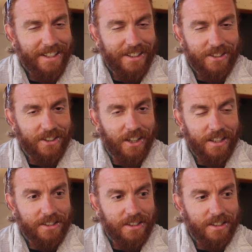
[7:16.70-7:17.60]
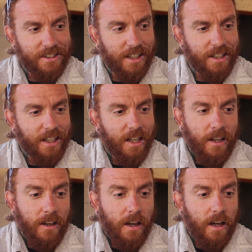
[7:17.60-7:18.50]
It's not easy to say.
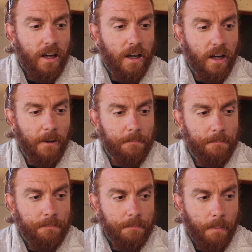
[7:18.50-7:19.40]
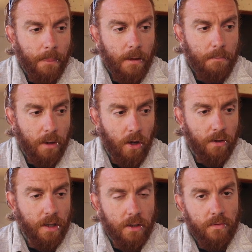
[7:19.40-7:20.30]
But all
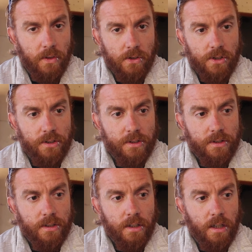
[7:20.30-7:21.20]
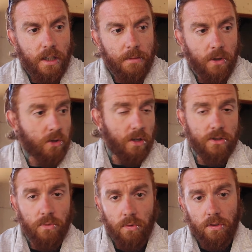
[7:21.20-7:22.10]
the other villages across
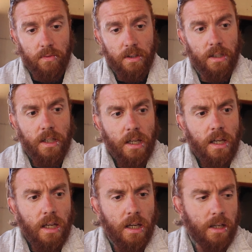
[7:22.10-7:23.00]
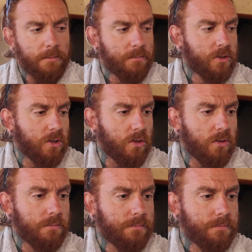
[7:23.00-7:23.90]
the world, really. So